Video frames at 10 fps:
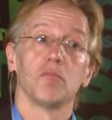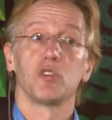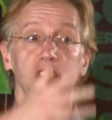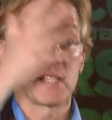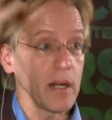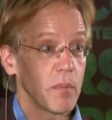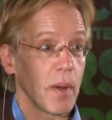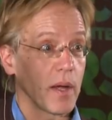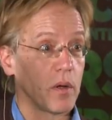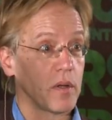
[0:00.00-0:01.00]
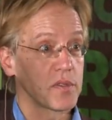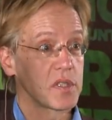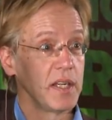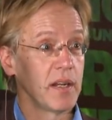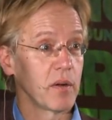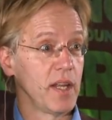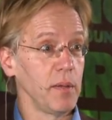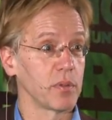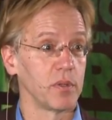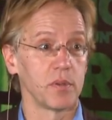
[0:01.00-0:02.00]
stellar black holes in our
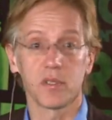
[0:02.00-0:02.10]
neighborhood.